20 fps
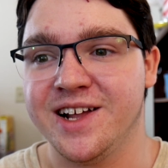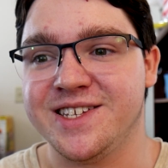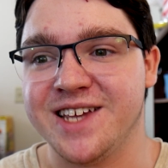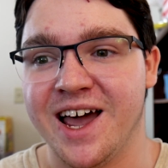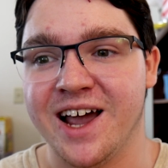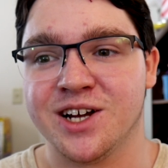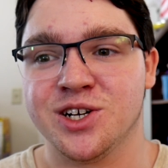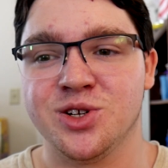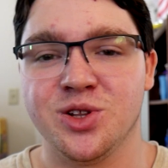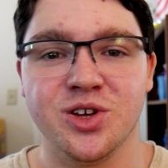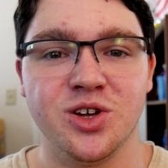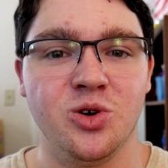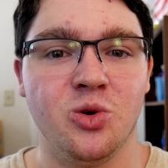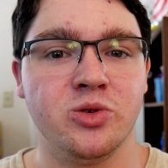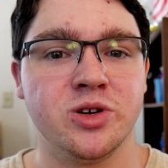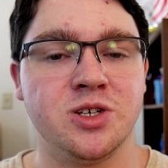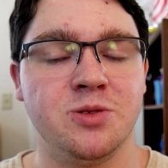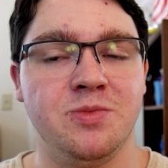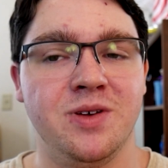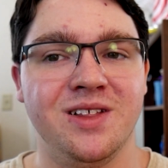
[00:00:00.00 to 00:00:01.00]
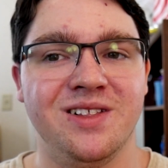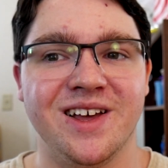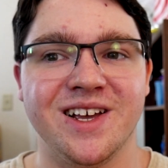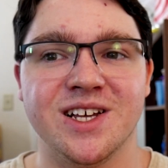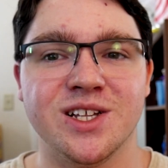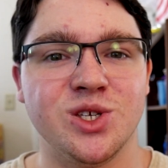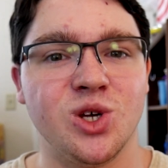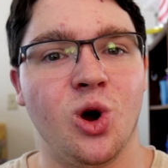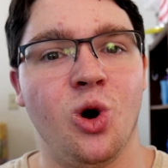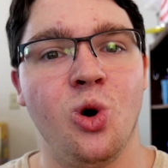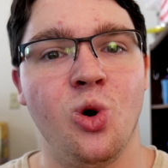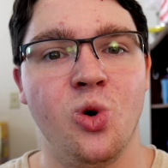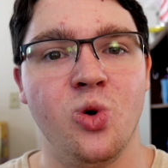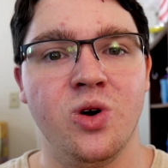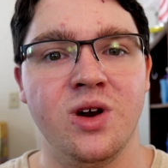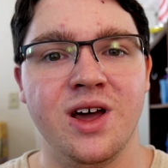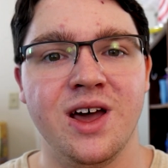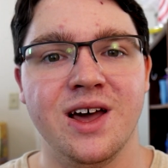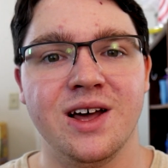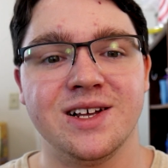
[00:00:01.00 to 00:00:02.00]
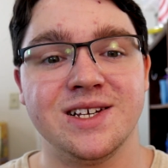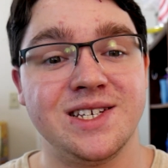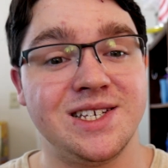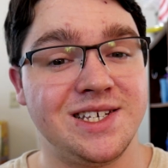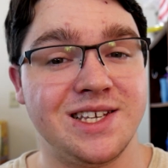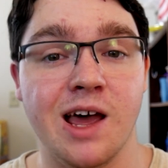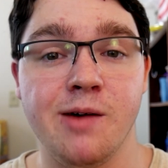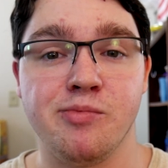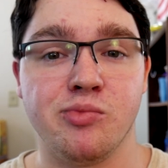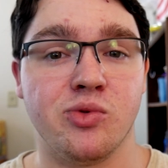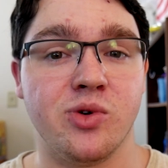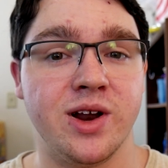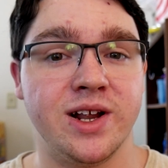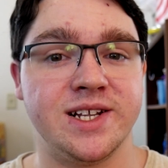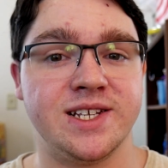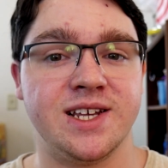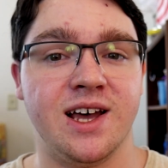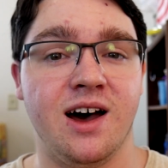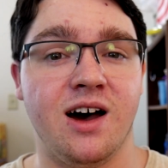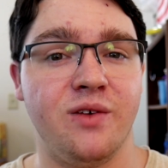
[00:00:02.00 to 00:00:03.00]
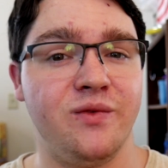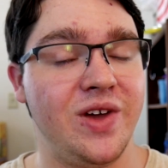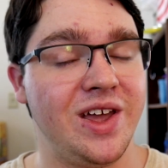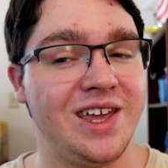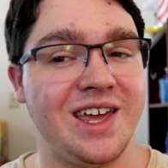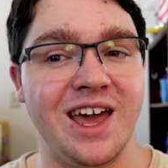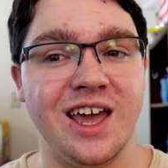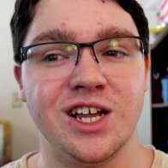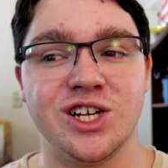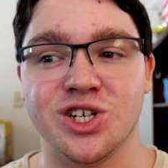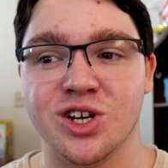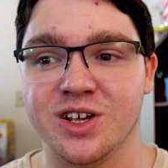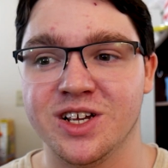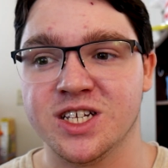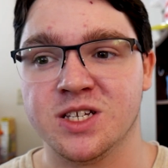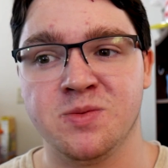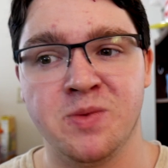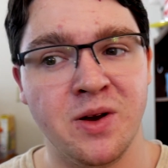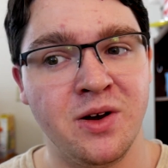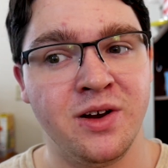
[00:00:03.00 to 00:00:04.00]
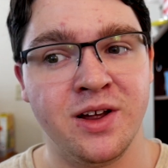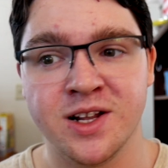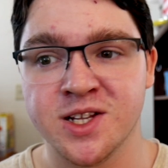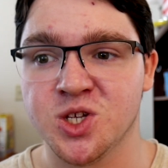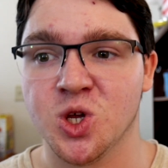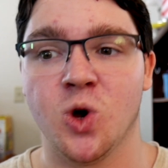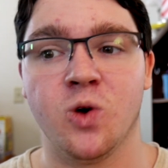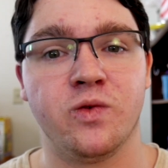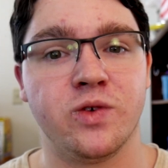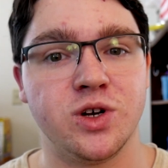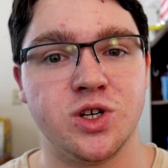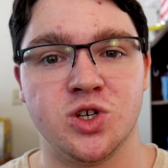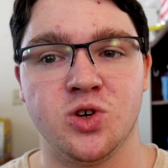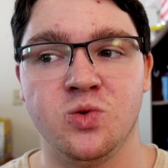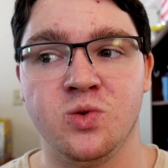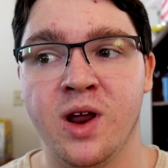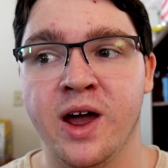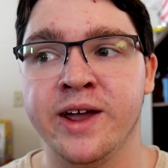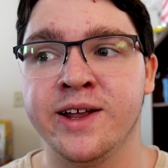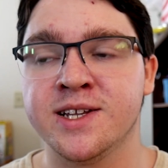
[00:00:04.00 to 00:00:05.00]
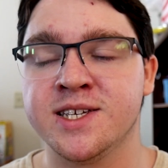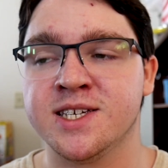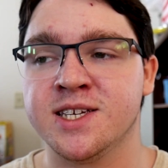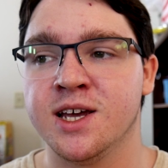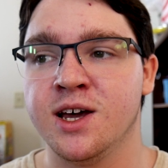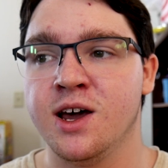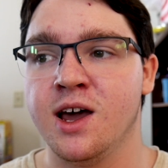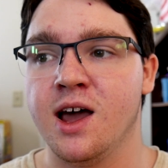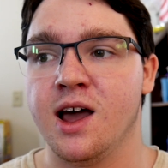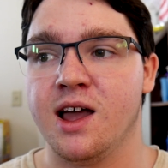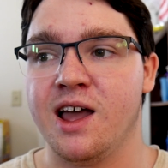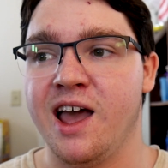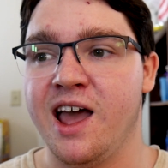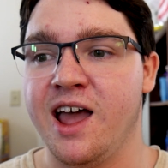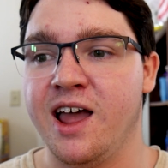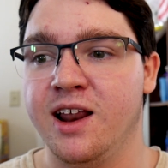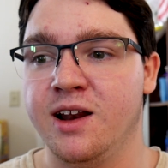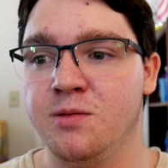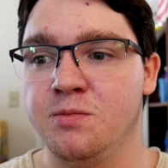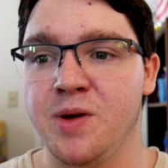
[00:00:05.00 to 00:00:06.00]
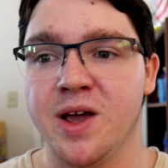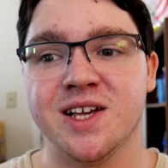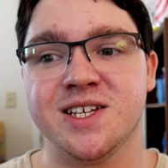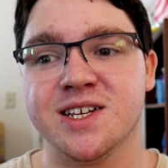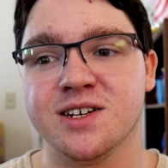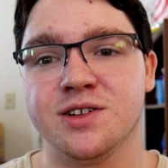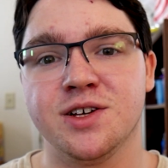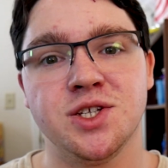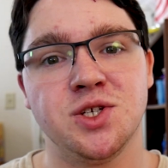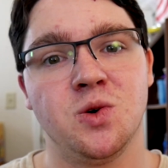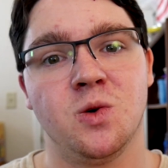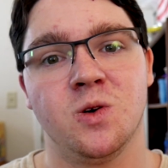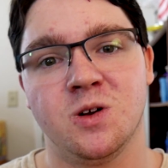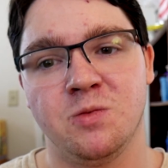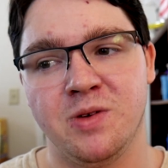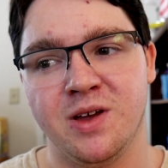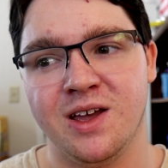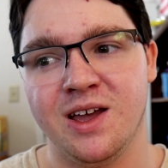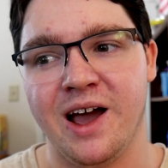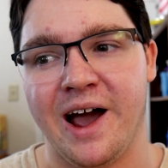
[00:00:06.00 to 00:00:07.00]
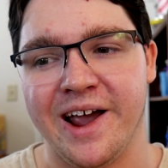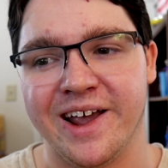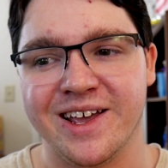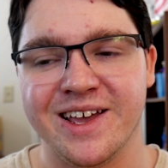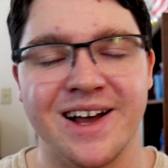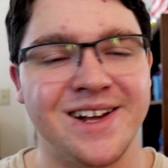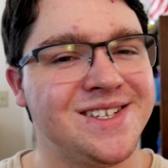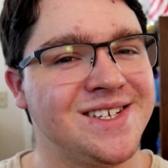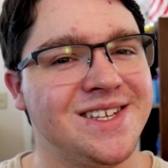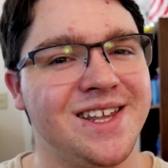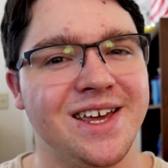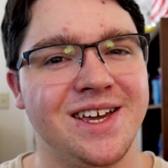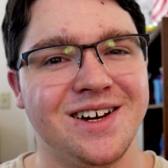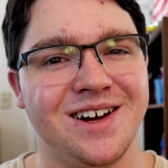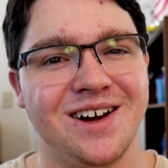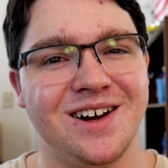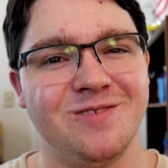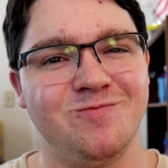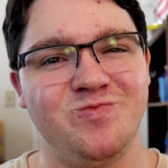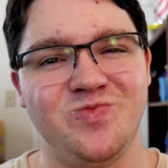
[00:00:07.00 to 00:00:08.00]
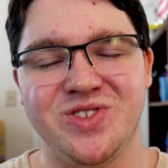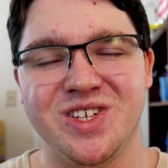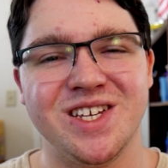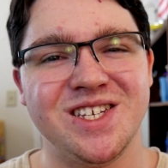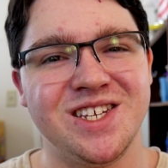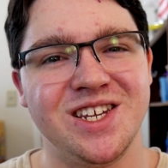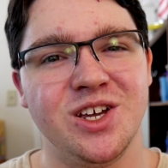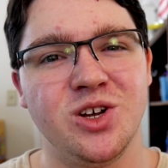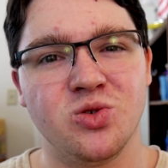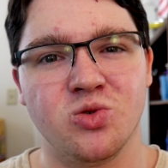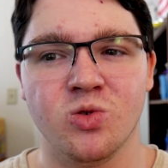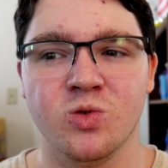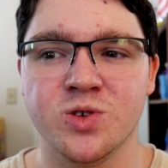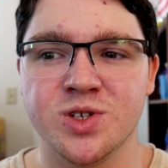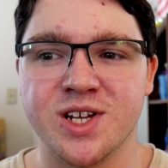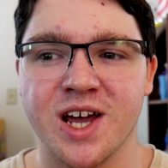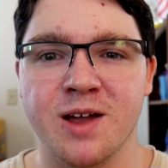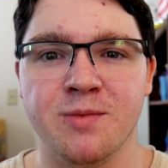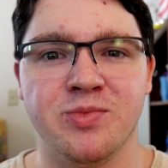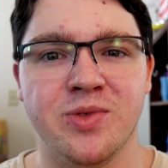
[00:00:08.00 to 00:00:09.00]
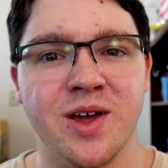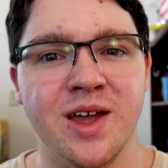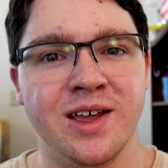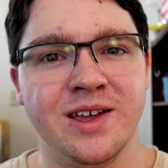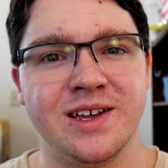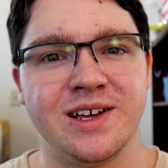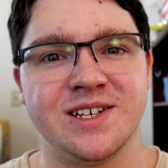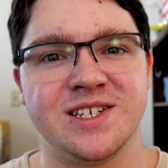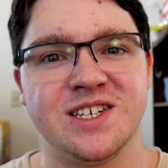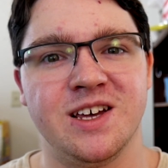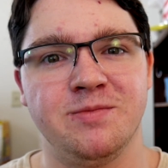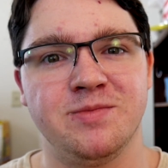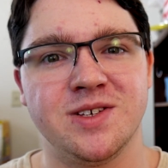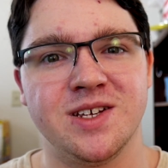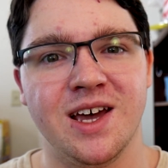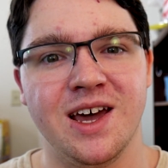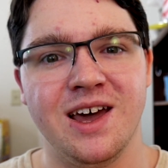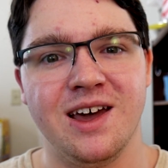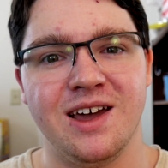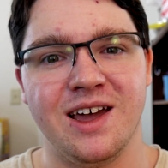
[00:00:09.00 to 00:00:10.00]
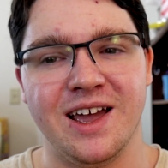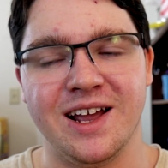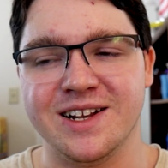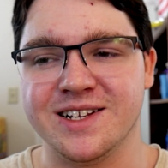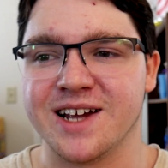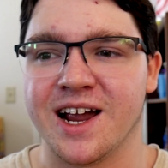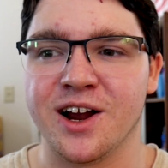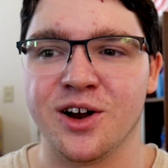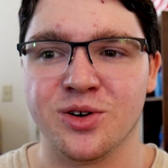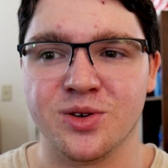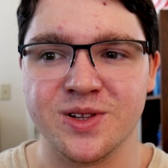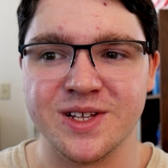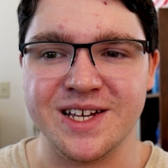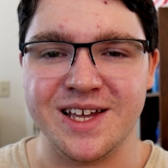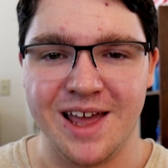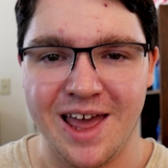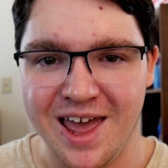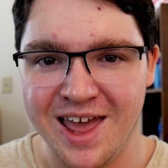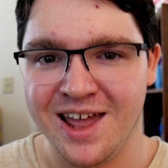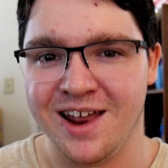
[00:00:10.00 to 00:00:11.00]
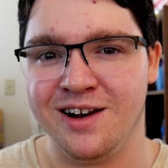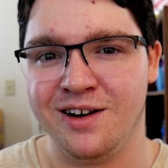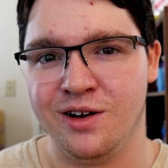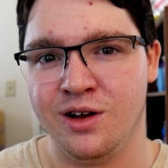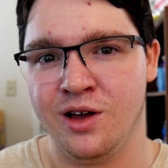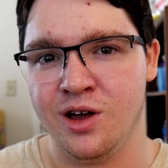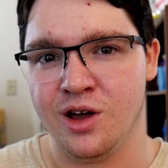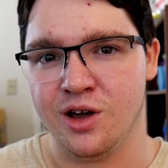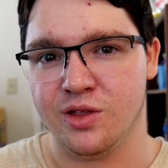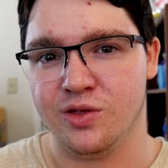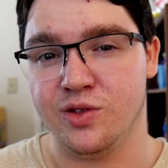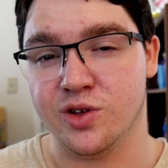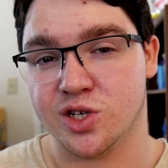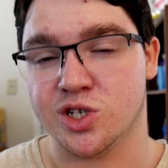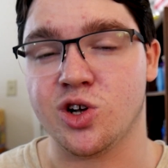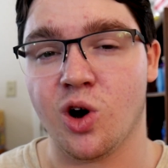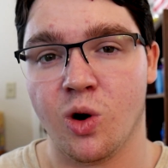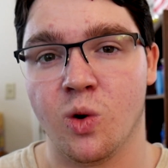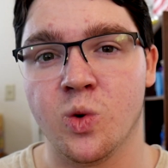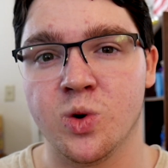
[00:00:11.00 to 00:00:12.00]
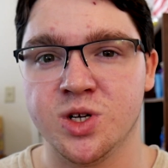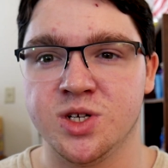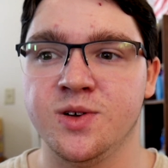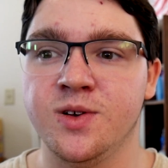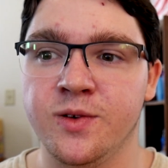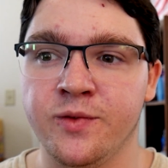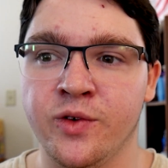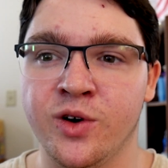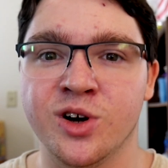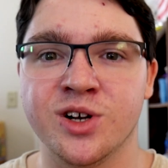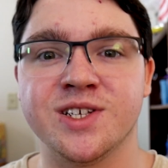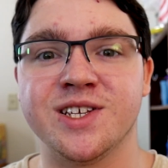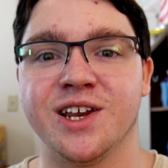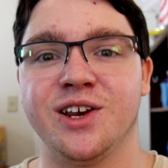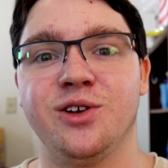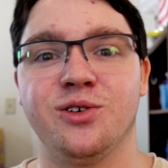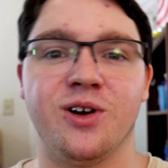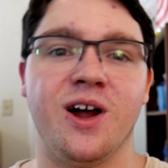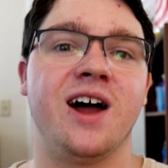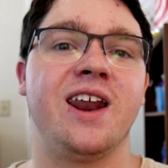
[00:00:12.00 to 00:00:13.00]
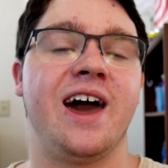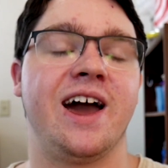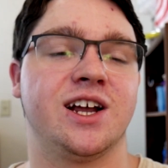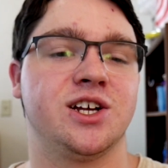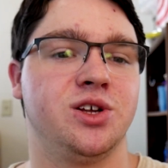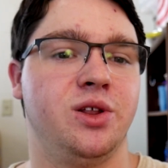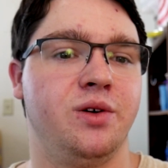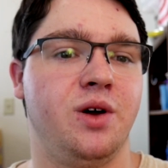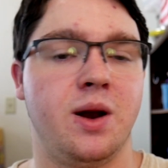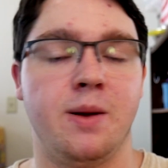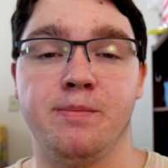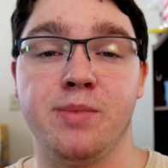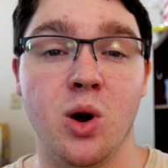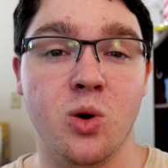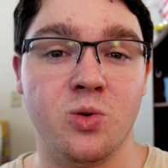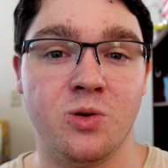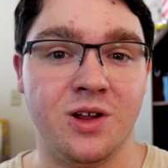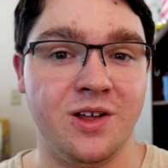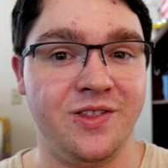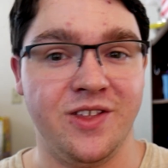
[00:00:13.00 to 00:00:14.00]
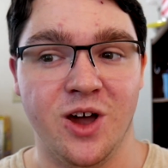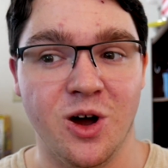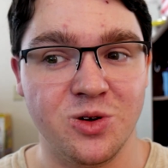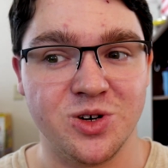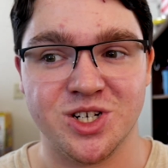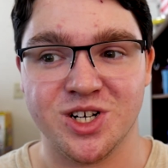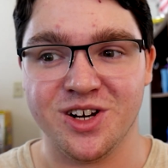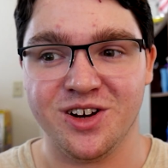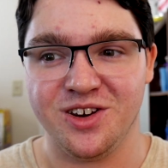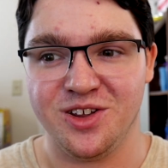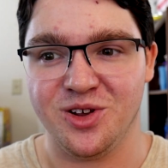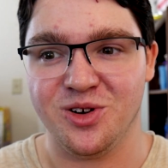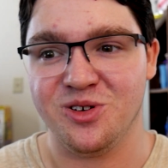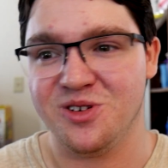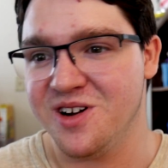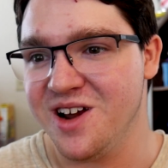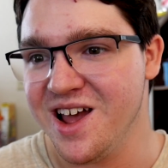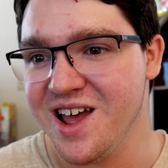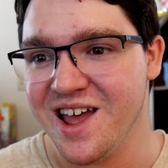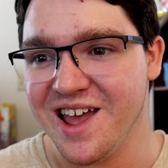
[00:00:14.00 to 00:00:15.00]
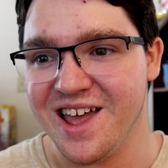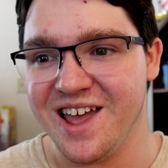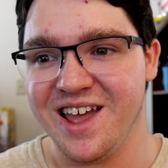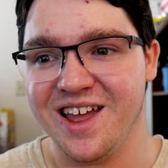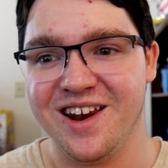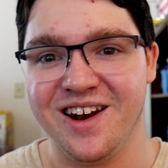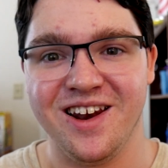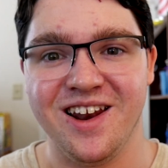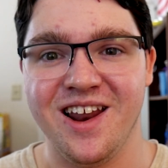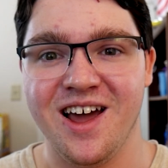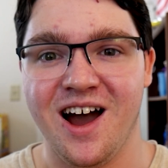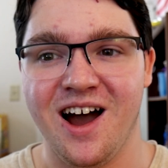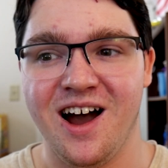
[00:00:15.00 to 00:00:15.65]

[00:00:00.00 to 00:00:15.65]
actually going to be like its own separate vacation experience over two nights. And basically it's going to be, I guess, like a Disney cruise type thing, except entirely in the Star Wars universe, and you're not actually on a boat in the ocean, you're in